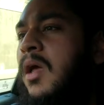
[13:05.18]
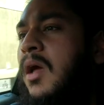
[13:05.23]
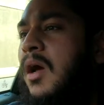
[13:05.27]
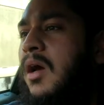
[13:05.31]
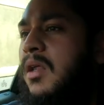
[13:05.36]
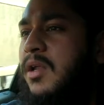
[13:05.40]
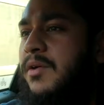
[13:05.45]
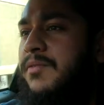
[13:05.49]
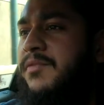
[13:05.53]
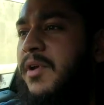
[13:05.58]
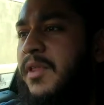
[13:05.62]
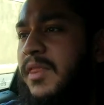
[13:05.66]

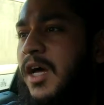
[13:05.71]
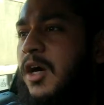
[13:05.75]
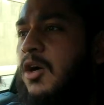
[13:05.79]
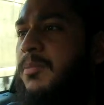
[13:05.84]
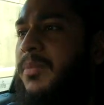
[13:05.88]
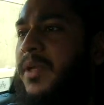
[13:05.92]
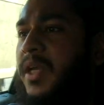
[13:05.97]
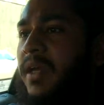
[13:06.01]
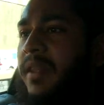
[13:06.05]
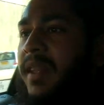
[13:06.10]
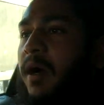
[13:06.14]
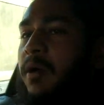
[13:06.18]
and I think that will
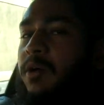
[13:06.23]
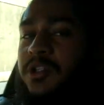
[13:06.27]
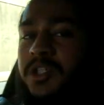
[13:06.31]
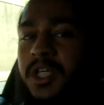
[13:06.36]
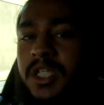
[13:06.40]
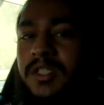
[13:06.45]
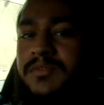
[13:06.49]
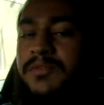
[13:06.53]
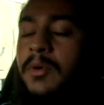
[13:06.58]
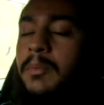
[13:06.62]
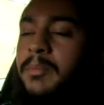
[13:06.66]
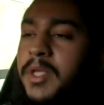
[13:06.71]
be it. That will
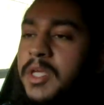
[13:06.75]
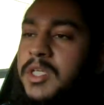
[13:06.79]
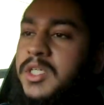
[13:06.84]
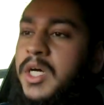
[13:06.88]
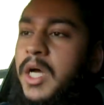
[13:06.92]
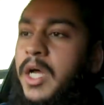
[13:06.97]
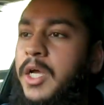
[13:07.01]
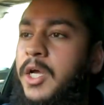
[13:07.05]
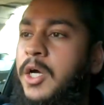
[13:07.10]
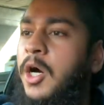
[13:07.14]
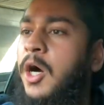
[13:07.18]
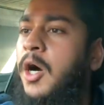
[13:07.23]
transform the
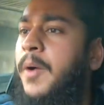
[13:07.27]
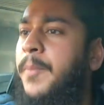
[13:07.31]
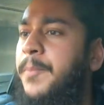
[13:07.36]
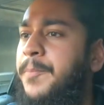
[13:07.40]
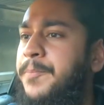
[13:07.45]
entire car.